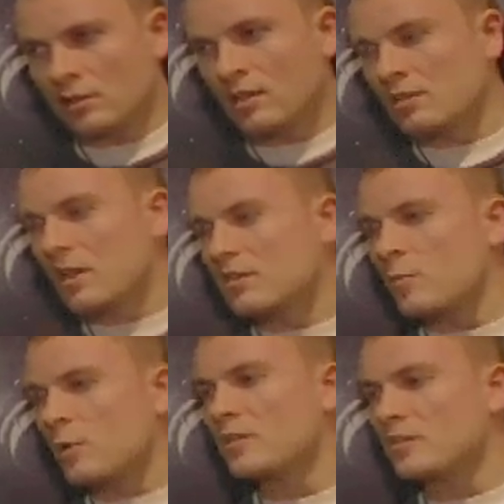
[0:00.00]
Yeah, the idea
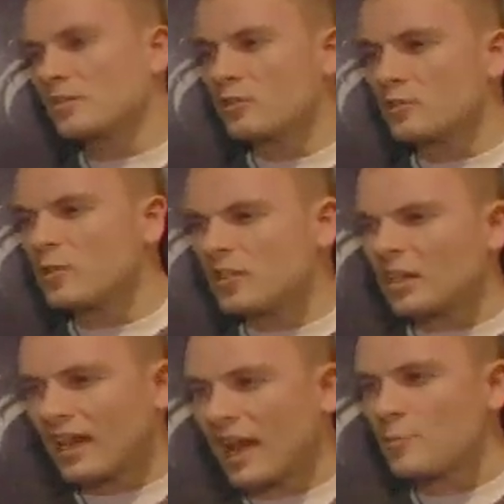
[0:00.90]
behind the slide is really
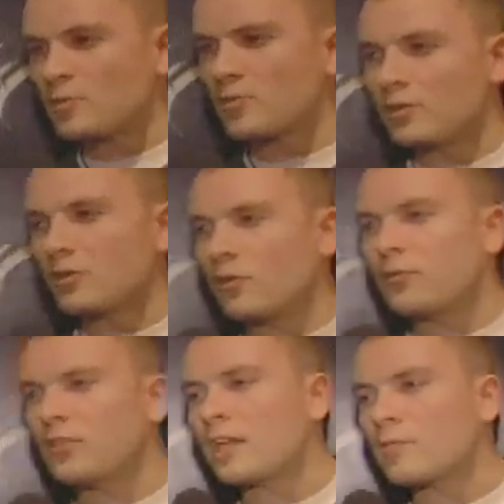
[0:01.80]
to capture the, the, the
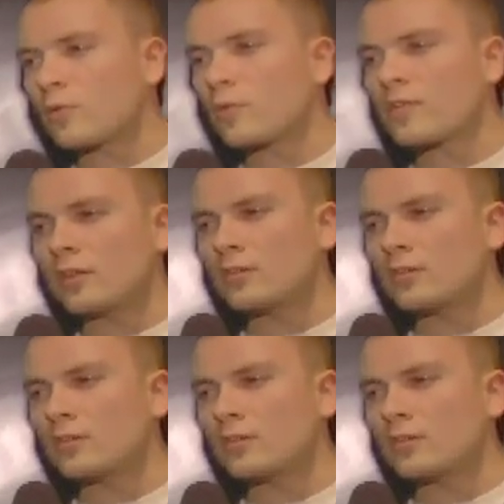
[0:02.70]
flavor of that.